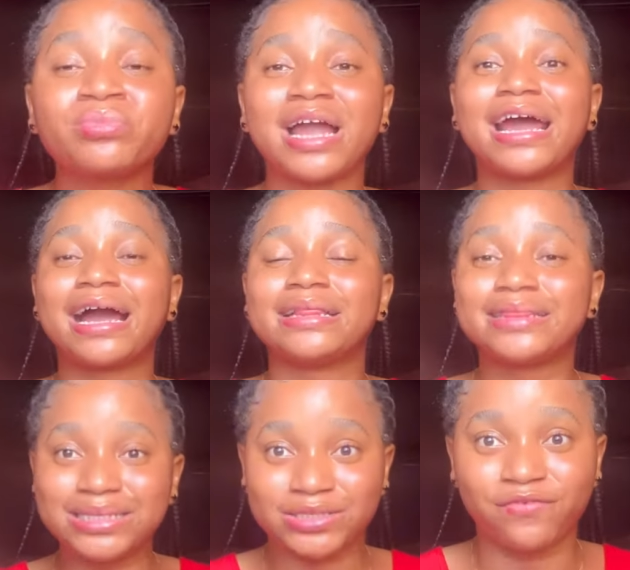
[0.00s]
and I can
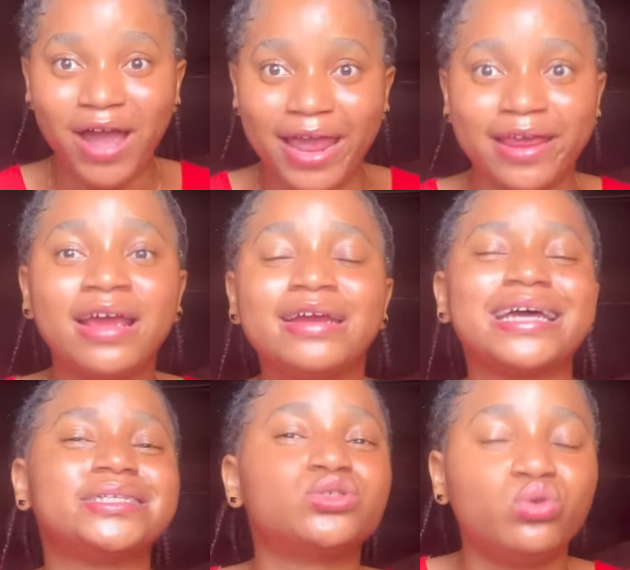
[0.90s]
testify
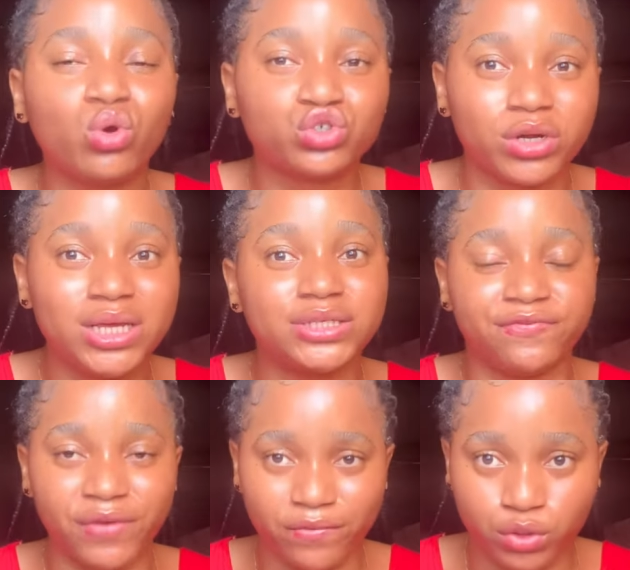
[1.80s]
that this lotion is
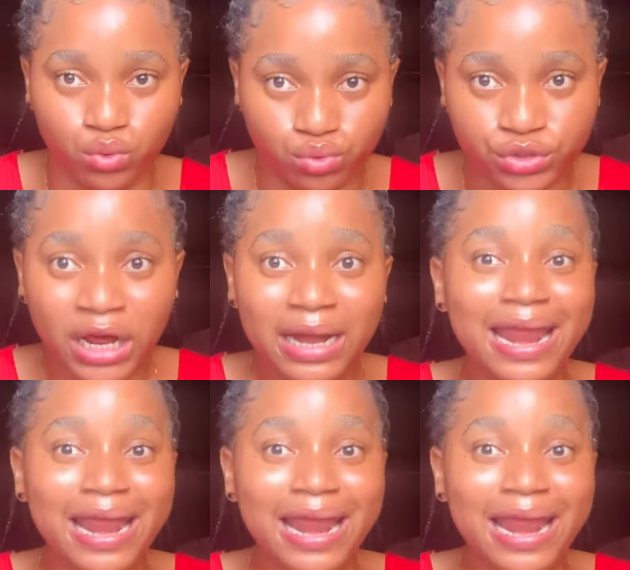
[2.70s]
very good.